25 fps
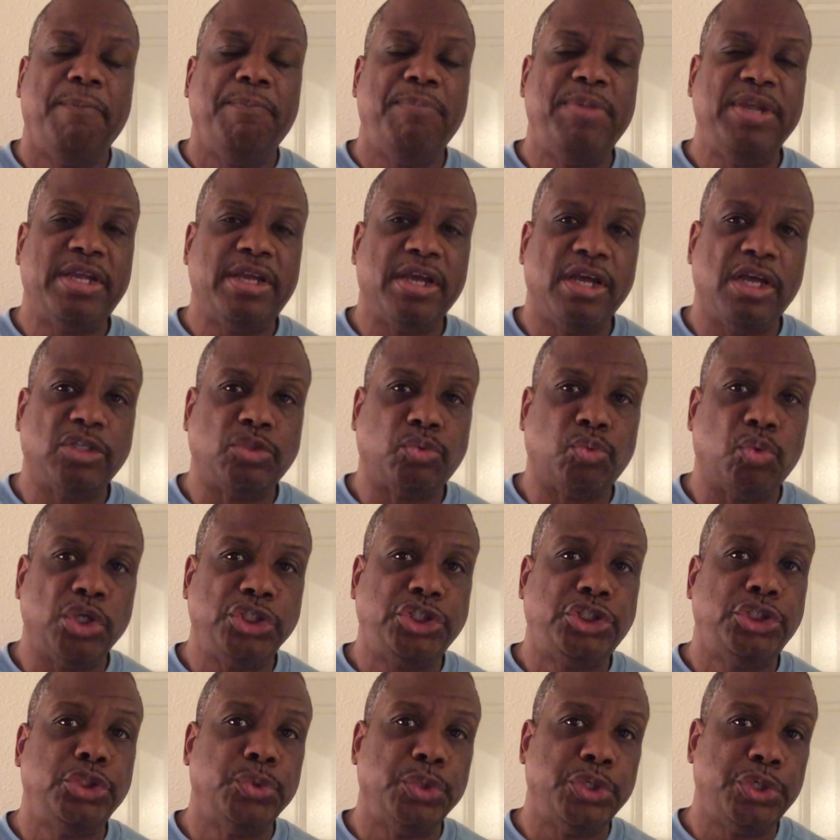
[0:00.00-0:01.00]
Because
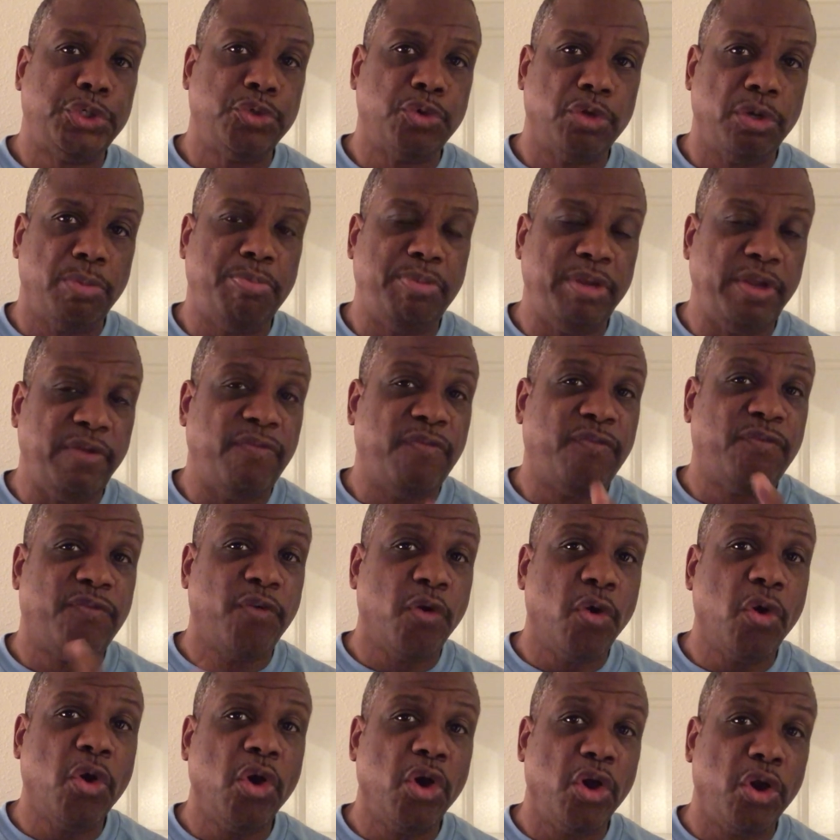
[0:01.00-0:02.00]
what you were doing
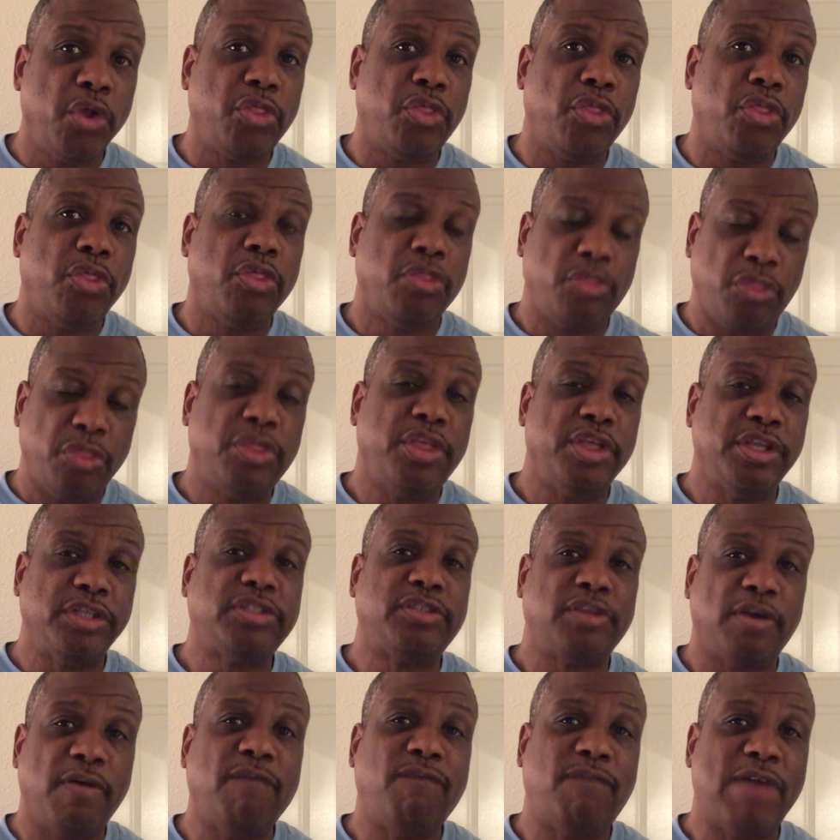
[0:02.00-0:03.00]
before
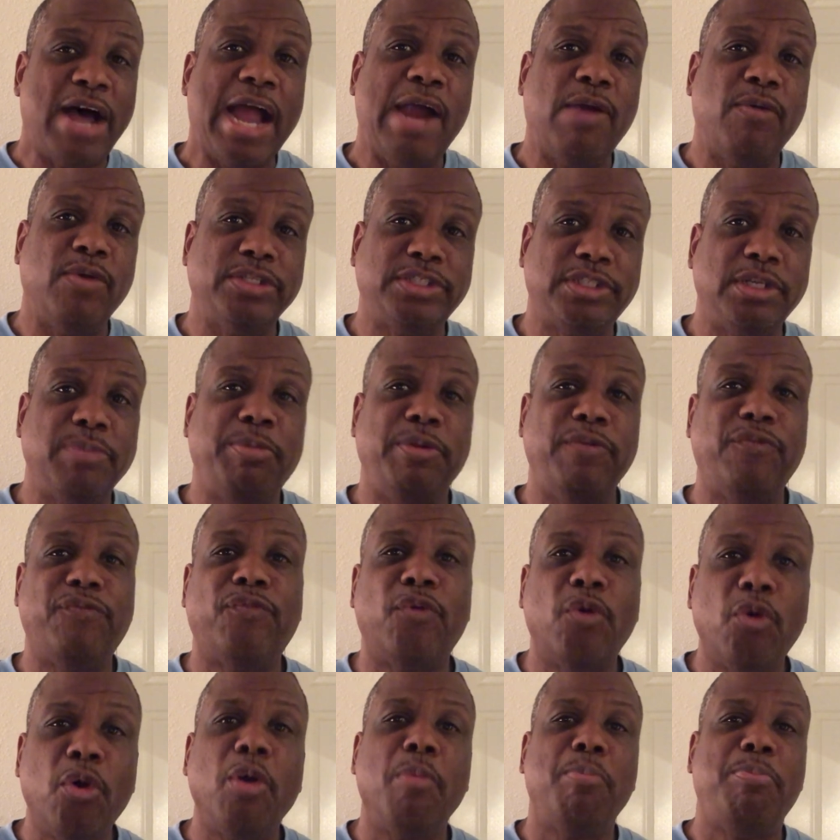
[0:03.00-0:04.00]
this virus and
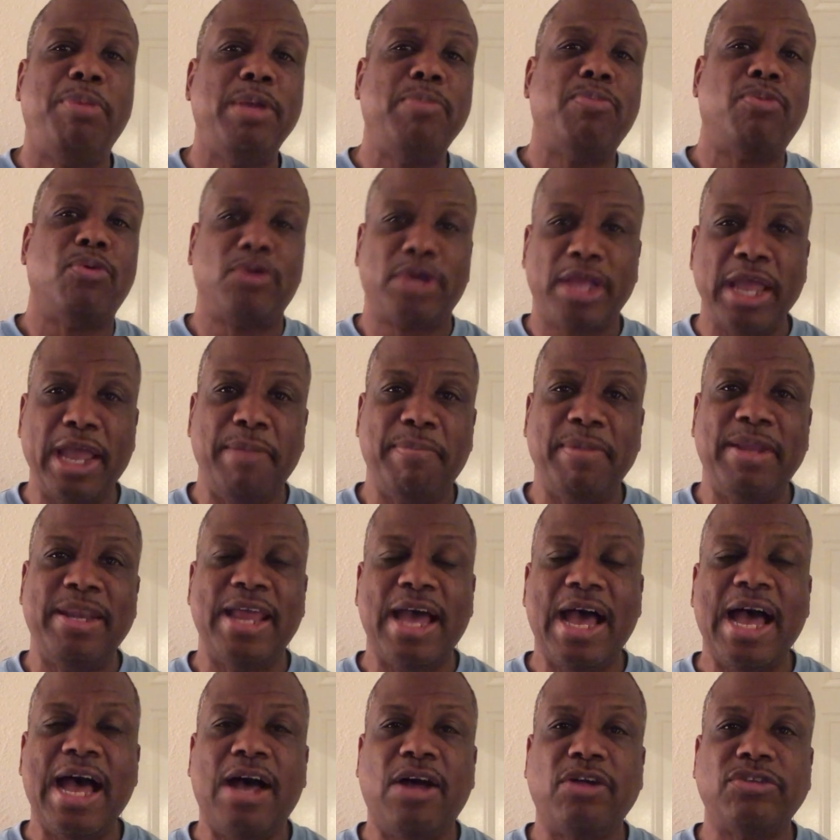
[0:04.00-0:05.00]
before people came in
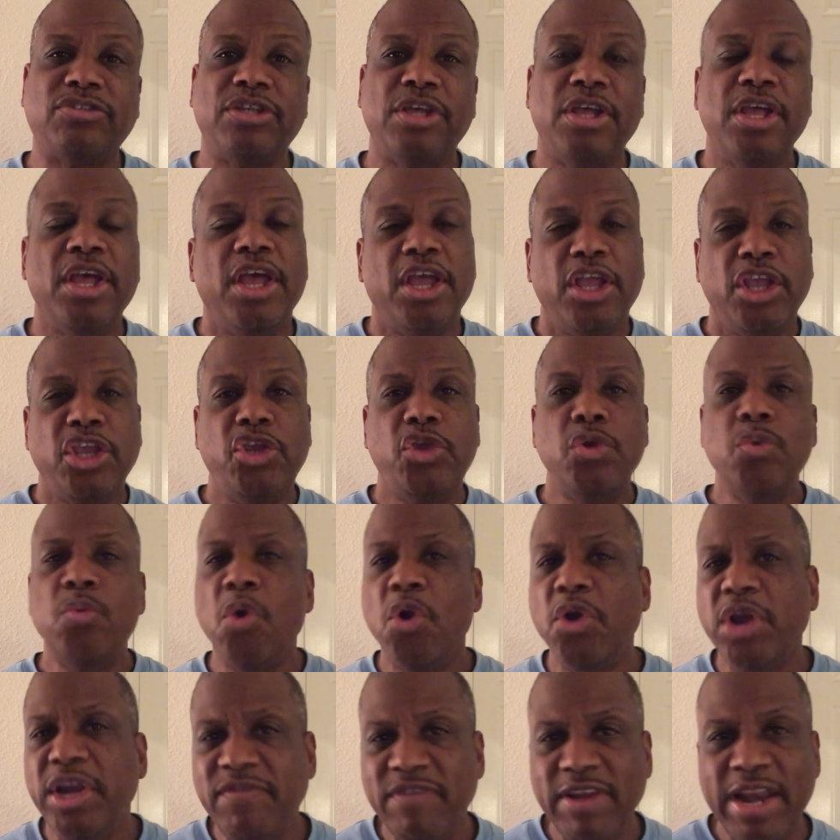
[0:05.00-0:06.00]
the house, you
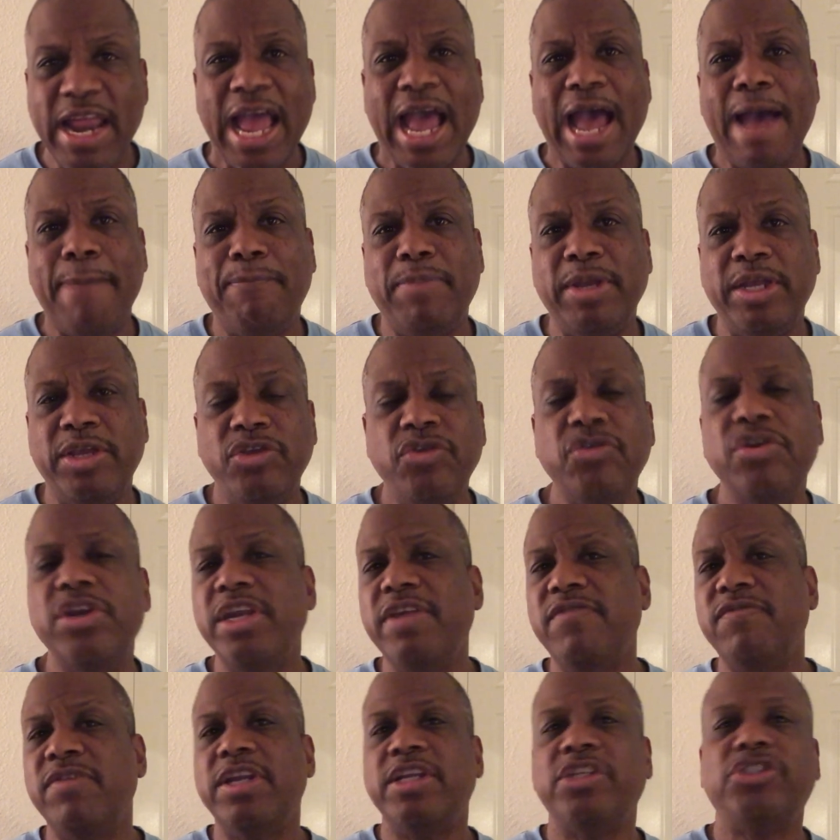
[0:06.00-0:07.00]
weren't even happy. You didn't
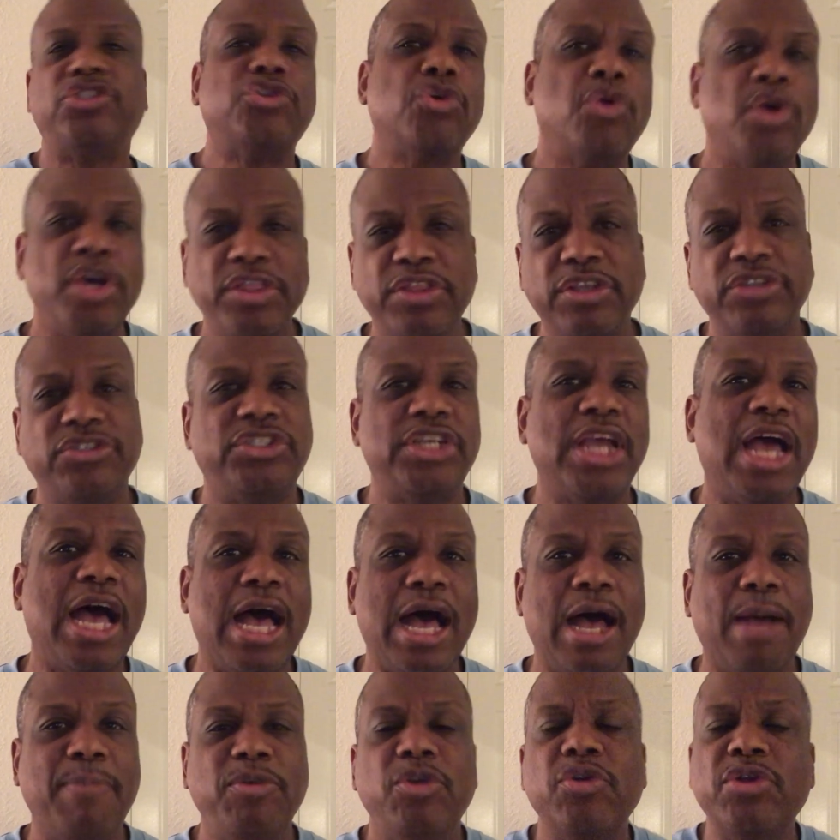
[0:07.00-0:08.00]
even enjoy the
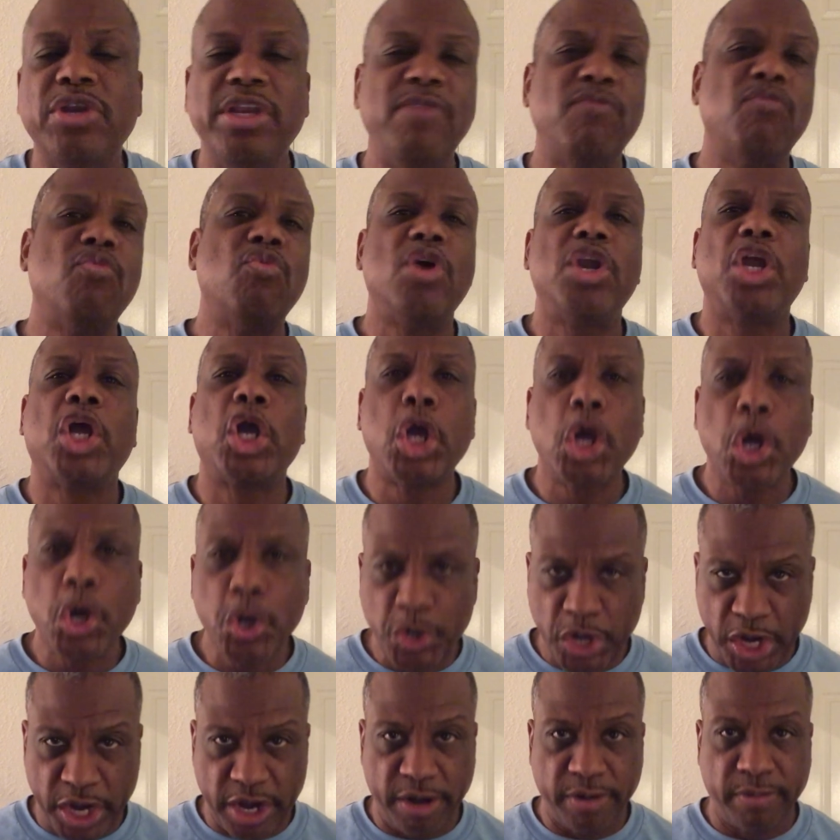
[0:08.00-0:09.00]
job. You didn't even want to
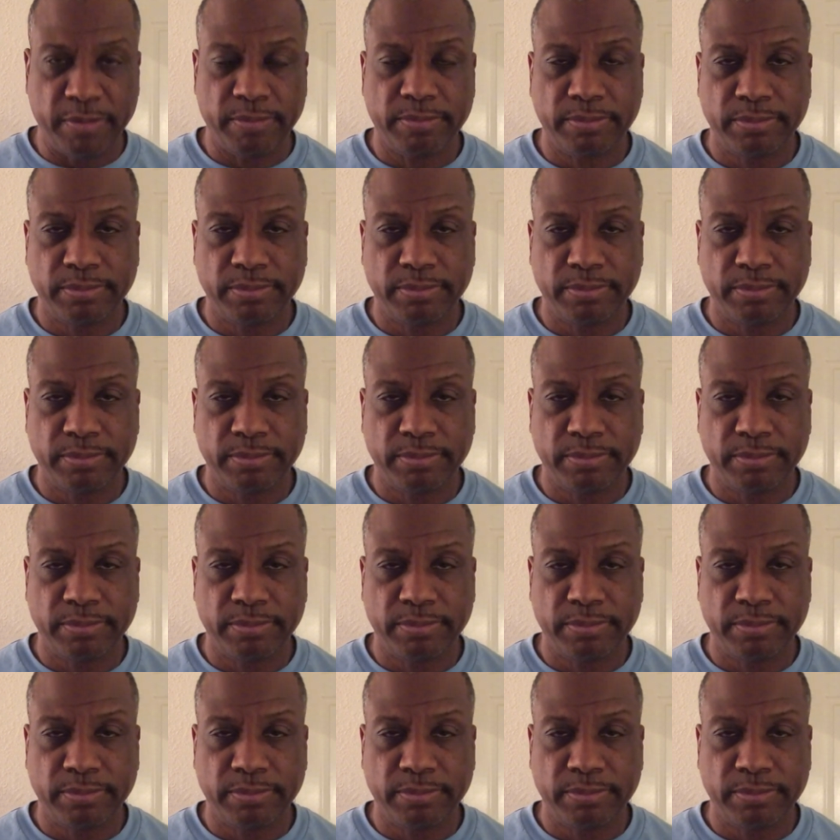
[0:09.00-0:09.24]
go there.